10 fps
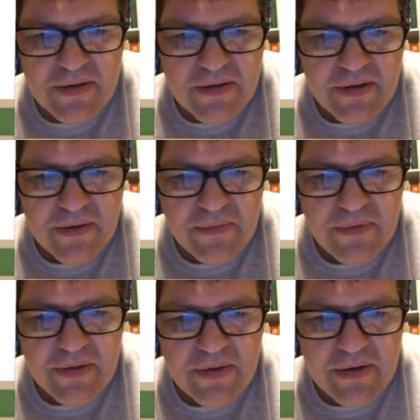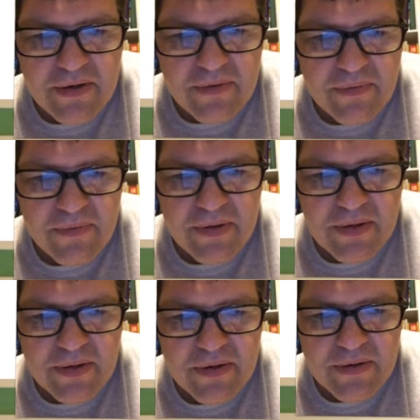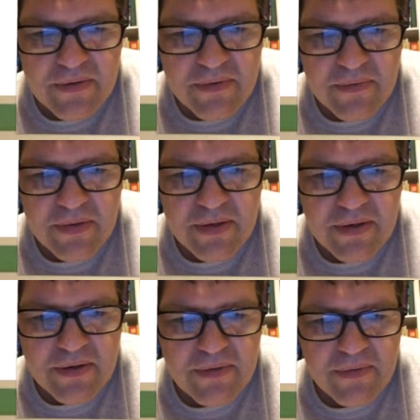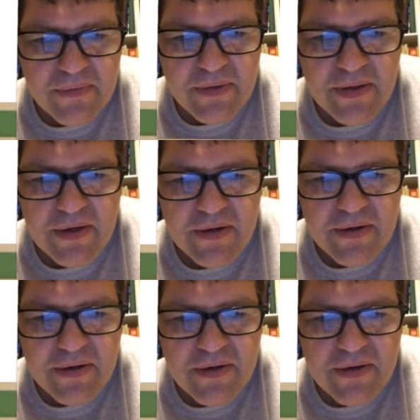I got one there, one there, one there, one there,